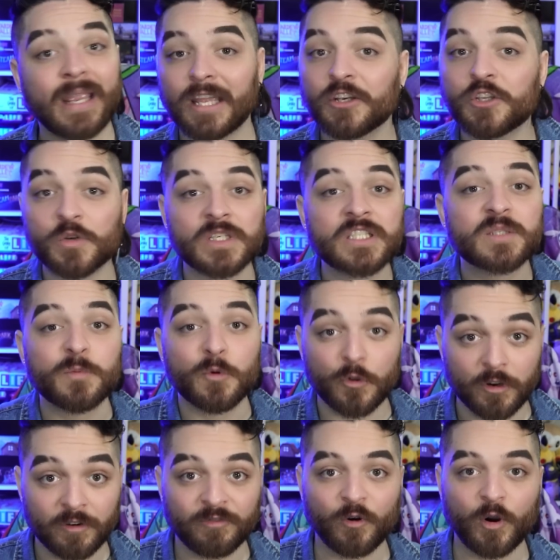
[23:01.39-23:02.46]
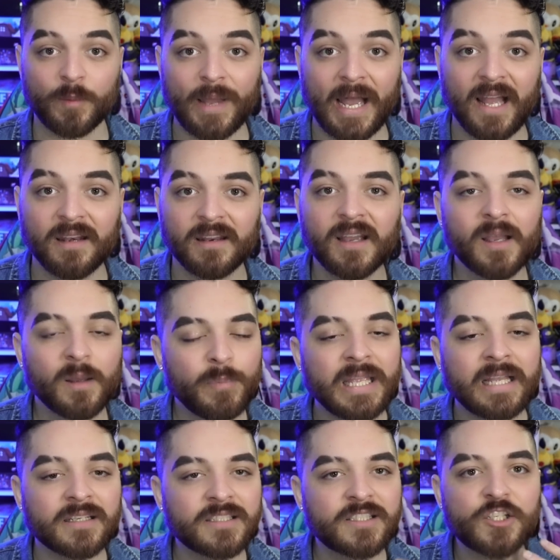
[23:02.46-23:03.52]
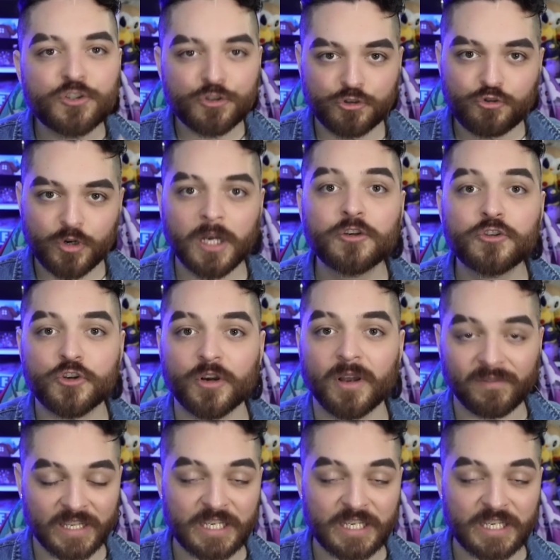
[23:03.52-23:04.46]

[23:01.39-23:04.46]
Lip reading: into a smoother format, because the structure of